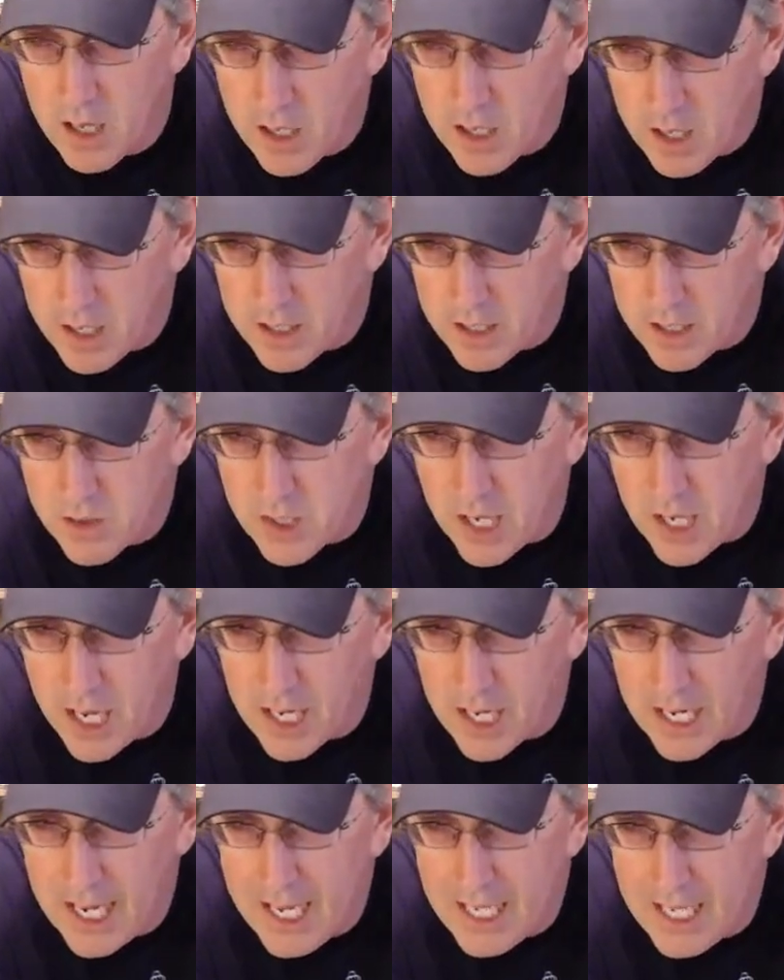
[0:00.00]
is
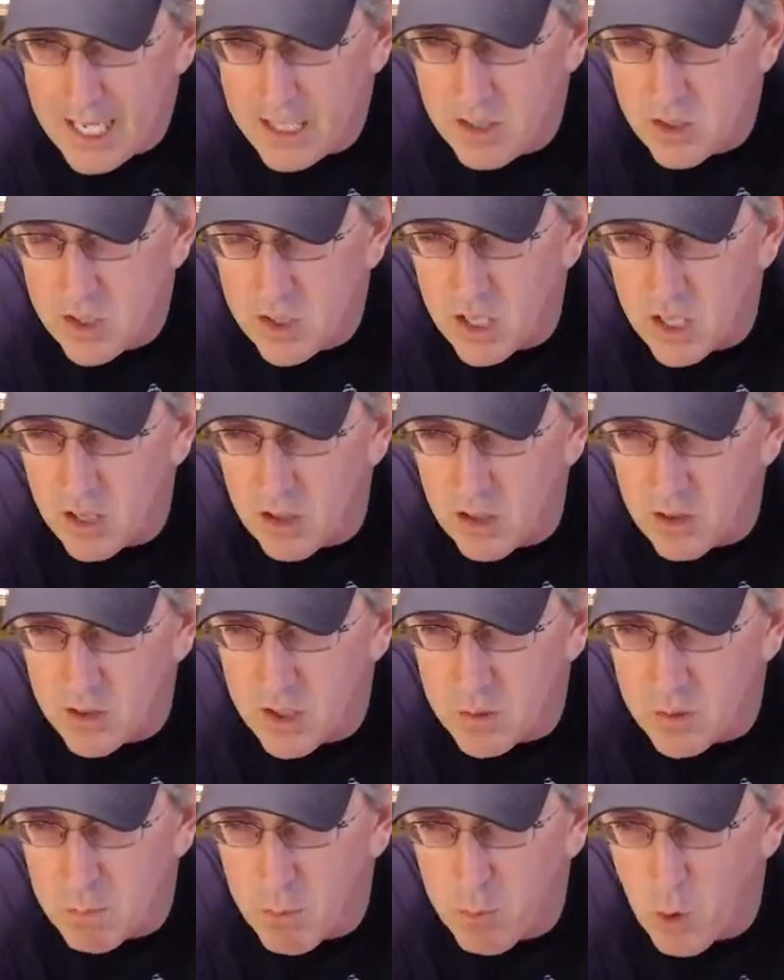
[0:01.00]
saying Hidden Still
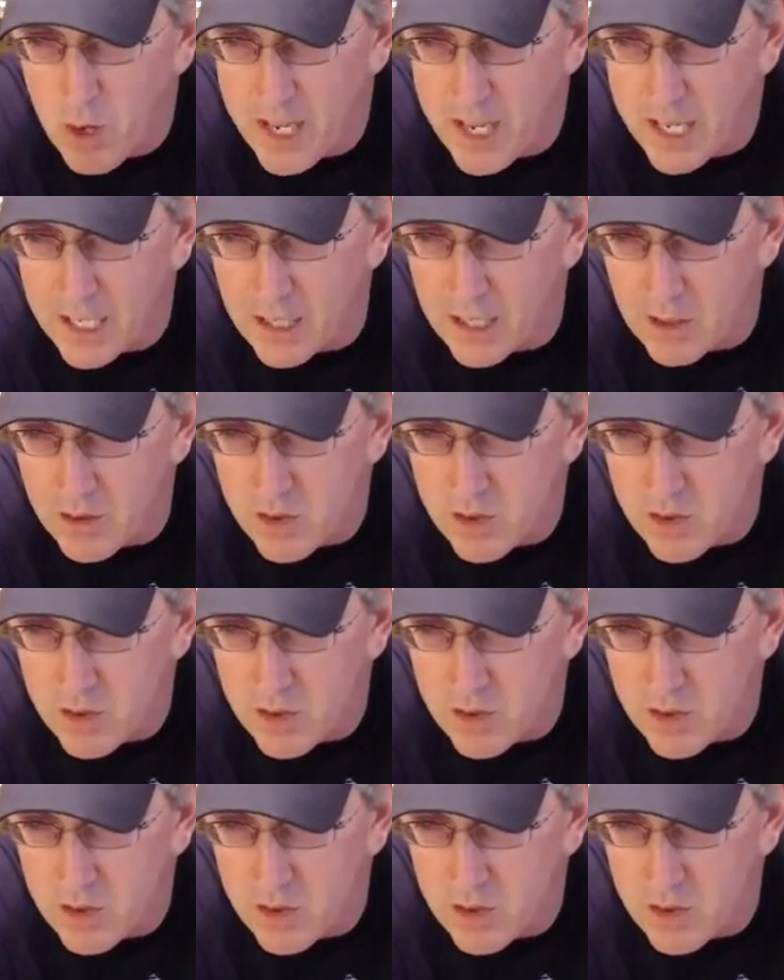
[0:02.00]
Springs.